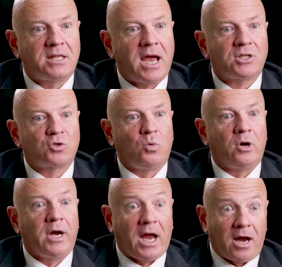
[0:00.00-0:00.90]
that's
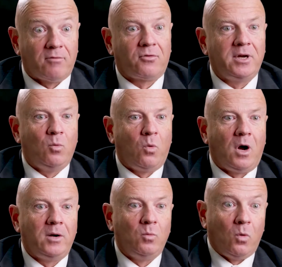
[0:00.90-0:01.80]
where
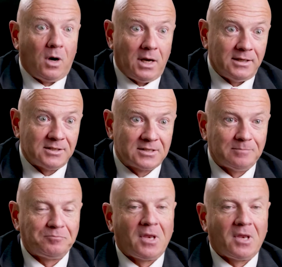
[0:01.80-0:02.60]
everyone was.